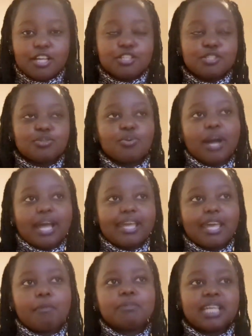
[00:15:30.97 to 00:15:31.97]
So I
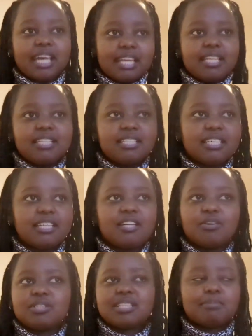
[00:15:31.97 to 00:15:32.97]
kept
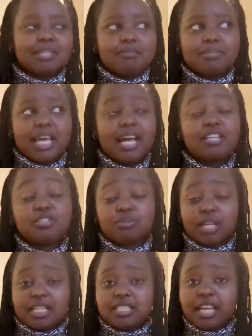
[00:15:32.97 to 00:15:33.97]
editing. Sometimes I had to
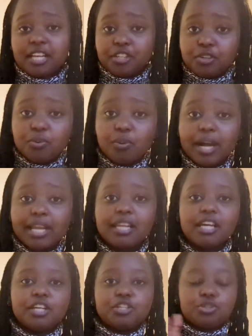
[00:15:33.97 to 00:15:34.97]
write a new one.
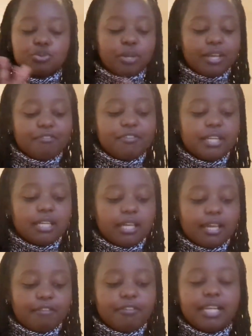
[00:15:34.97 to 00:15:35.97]
So every
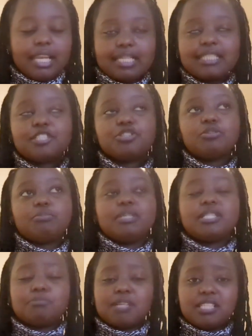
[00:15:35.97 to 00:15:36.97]
letter should be
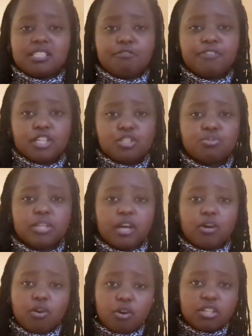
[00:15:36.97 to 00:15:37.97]
specific to the
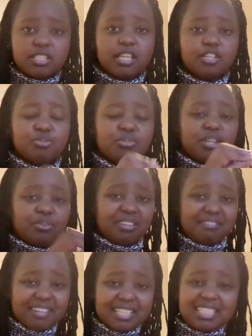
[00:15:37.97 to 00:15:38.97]
course and to the
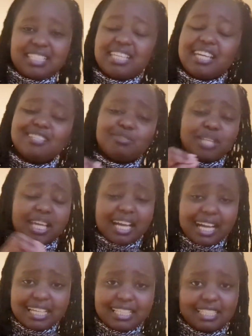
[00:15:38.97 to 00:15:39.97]
university and to the
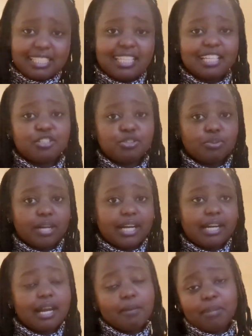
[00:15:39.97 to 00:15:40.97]
country that you
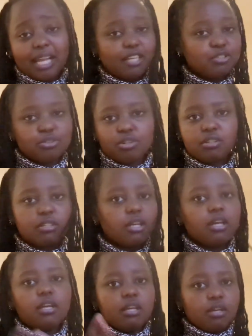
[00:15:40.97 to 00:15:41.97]
are applying to. Don't
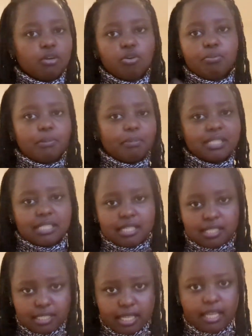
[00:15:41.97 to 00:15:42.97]
copy paste
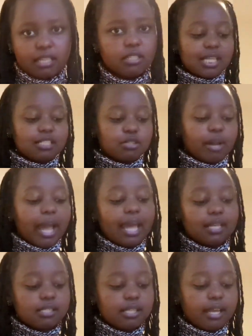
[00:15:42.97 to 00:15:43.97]
and send. That's why
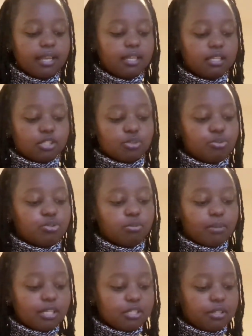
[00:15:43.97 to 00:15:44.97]
I said it's good to
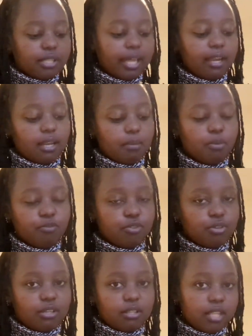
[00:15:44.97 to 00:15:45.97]
mention the name of
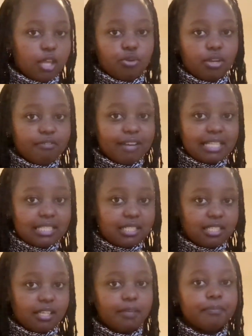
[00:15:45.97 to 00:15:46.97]
the
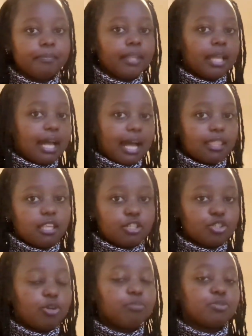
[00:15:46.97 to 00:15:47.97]
university at the
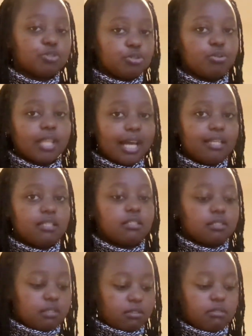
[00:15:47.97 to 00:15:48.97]
top to show that
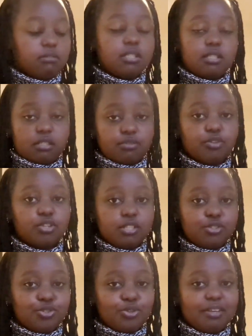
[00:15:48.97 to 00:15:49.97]
it is for
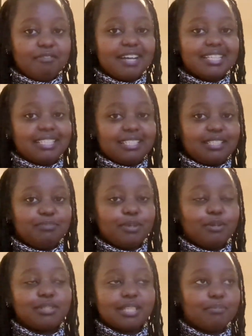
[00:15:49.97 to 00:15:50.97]
this university,
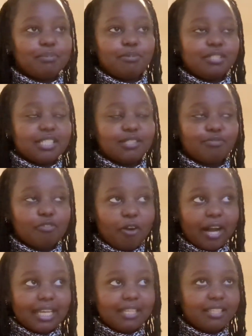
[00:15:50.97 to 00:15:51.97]
because some people just
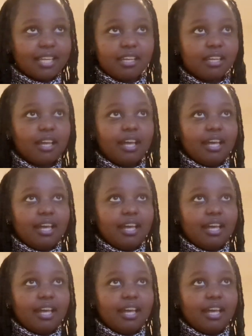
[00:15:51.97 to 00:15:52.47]
forward, they